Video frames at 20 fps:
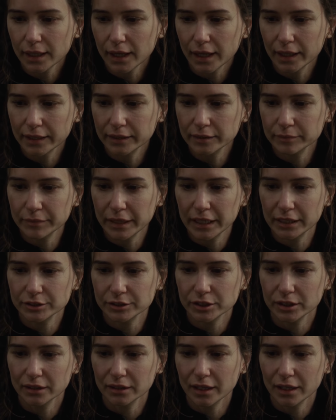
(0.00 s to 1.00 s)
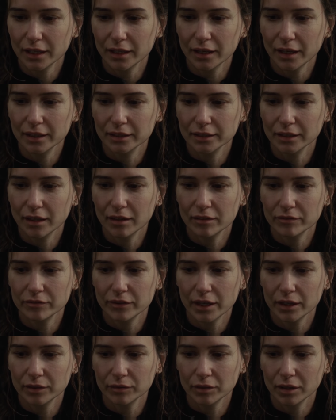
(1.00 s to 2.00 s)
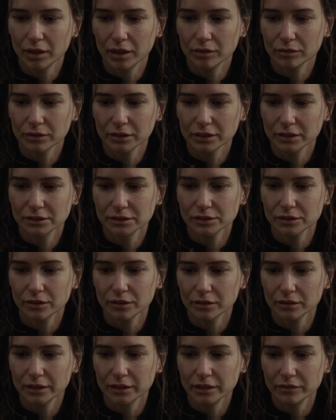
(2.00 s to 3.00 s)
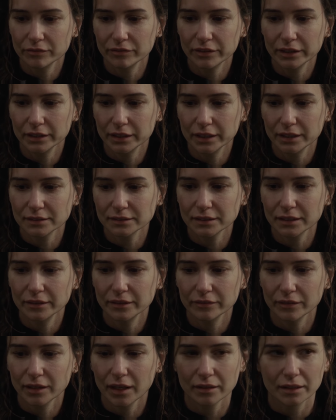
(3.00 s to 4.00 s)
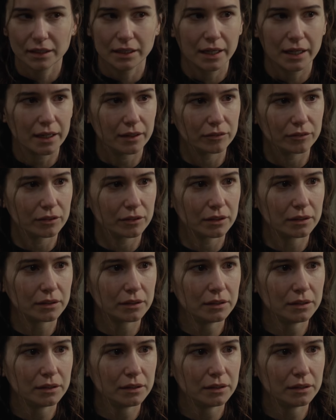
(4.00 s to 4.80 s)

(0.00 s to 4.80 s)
I imagine that I love how our encircling feelings leave nothing out